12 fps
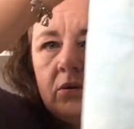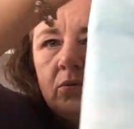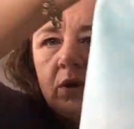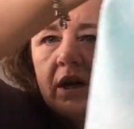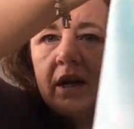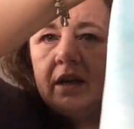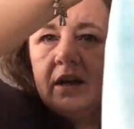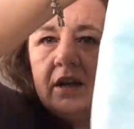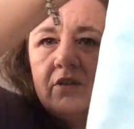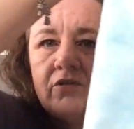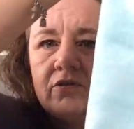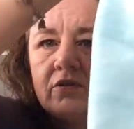what I
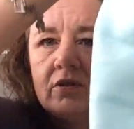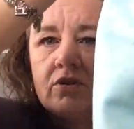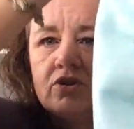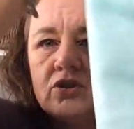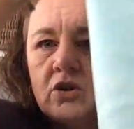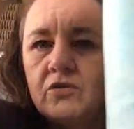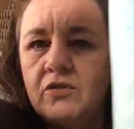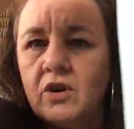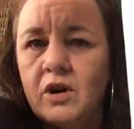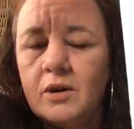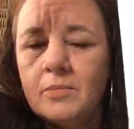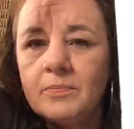have so
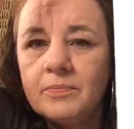far.